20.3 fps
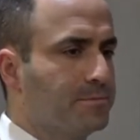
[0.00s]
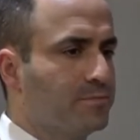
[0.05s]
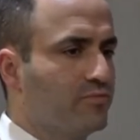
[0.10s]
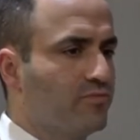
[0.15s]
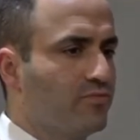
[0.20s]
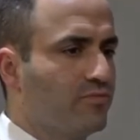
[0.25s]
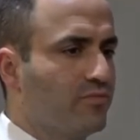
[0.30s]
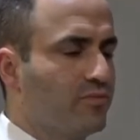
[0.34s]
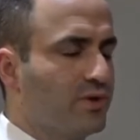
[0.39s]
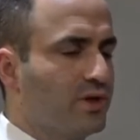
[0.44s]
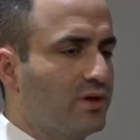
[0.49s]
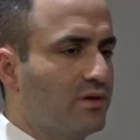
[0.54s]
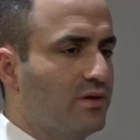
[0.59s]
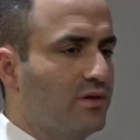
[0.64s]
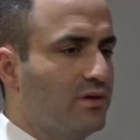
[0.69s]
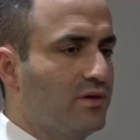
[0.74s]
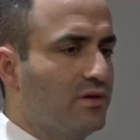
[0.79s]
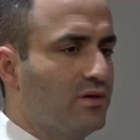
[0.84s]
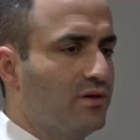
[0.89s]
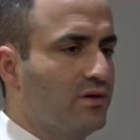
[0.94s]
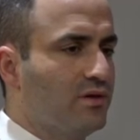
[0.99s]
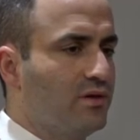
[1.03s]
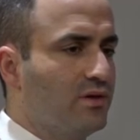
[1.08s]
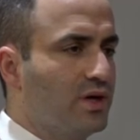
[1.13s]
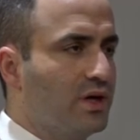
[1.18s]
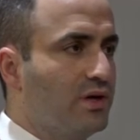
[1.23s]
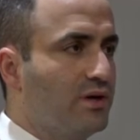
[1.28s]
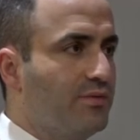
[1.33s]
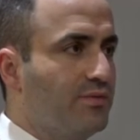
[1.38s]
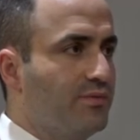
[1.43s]
How is
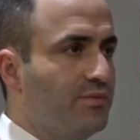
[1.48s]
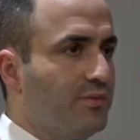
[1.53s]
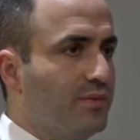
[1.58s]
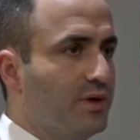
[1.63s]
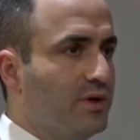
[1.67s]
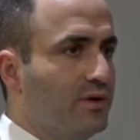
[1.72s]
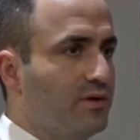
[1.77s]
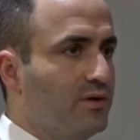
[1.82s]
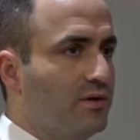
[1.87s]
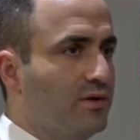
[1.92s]
this? Um,